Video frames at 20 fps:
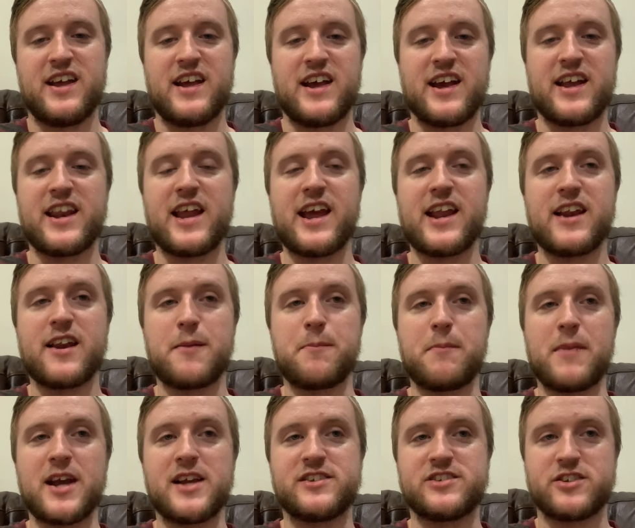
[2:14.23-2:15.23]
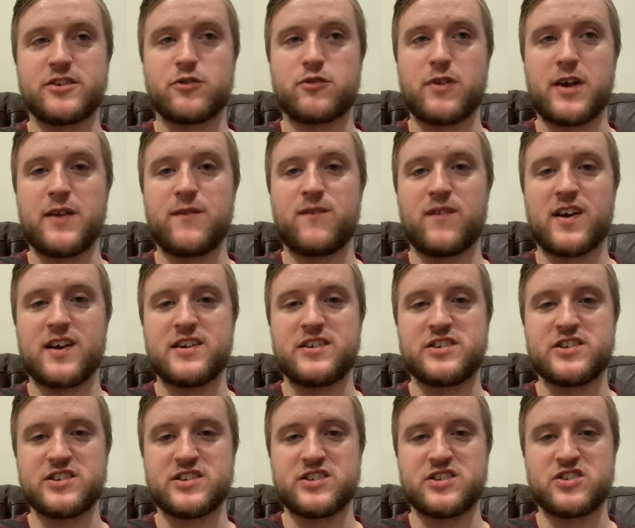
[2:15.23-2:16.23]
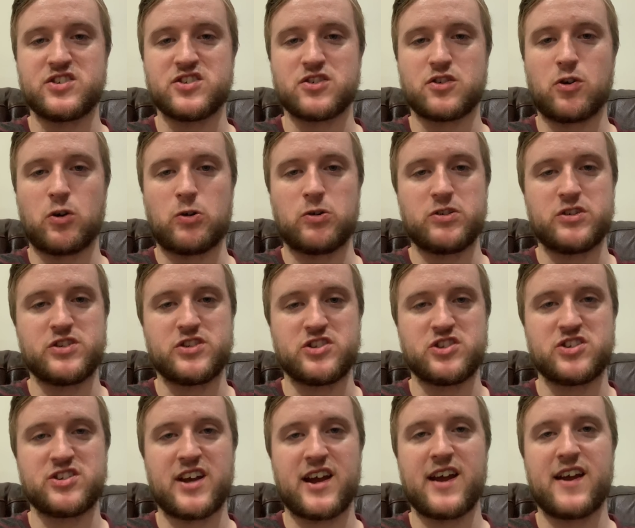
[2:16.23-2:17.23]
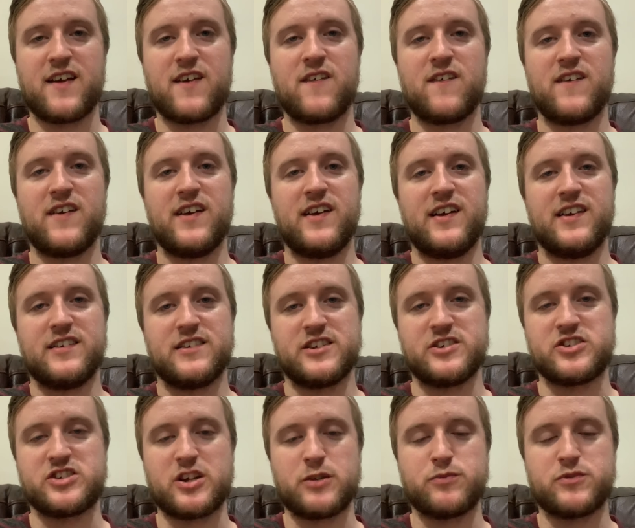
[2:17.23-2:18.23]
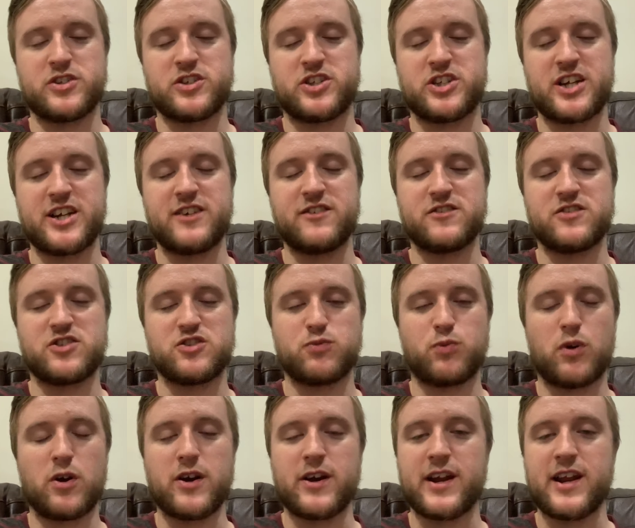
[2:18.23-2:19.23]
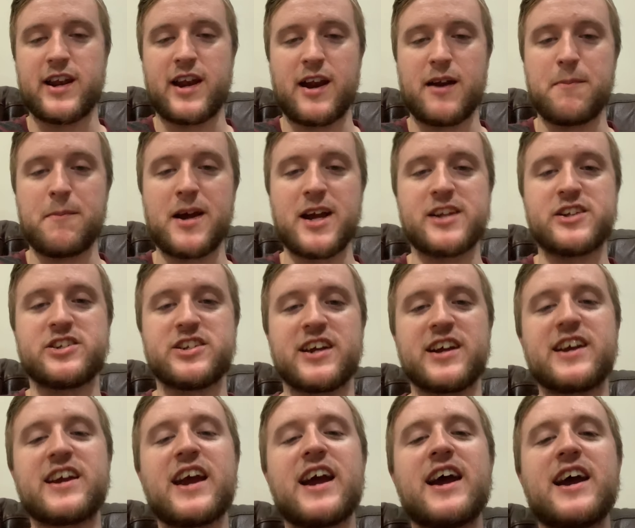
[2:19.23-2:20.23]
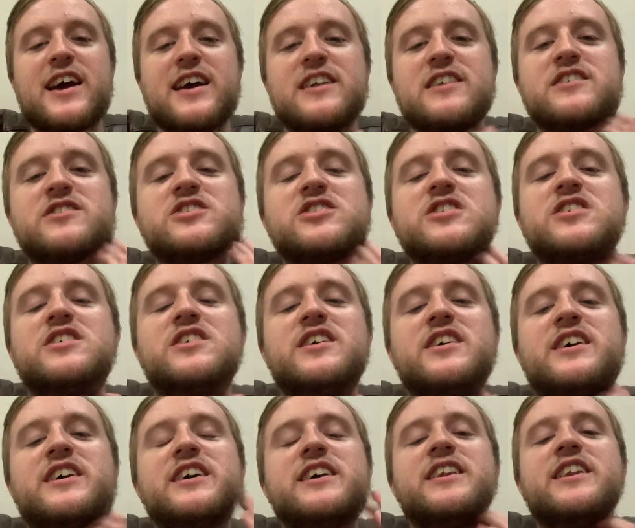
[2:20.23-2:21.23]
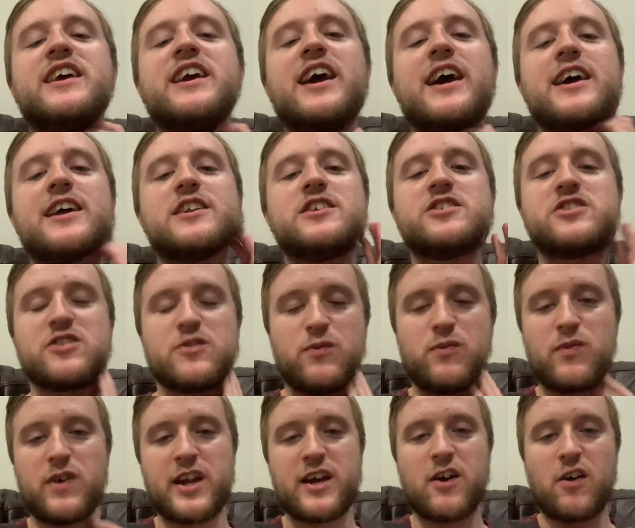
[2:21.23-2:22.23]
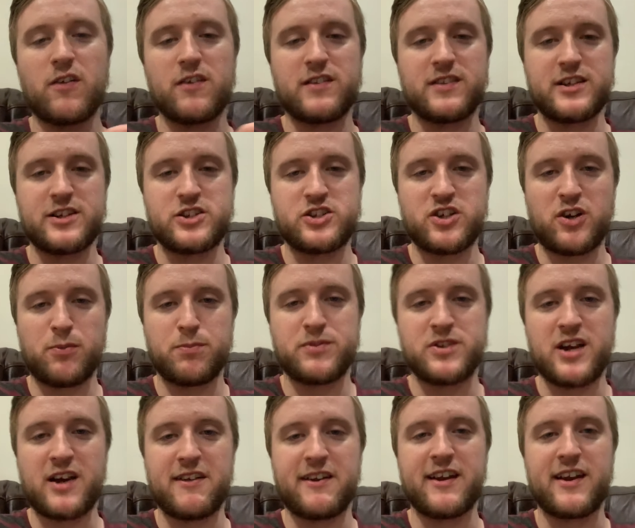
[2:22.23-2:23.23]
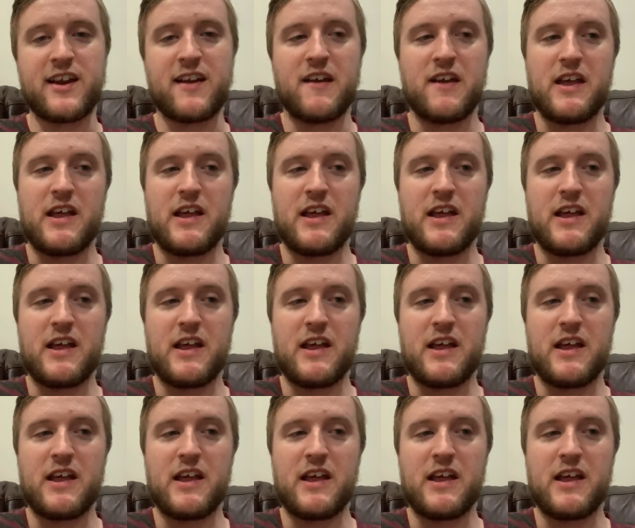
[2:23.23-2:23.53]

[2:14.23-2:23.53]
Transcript: and then Mason Greenwood scored. So the substitutes working their magic, and in the end, we got the job done.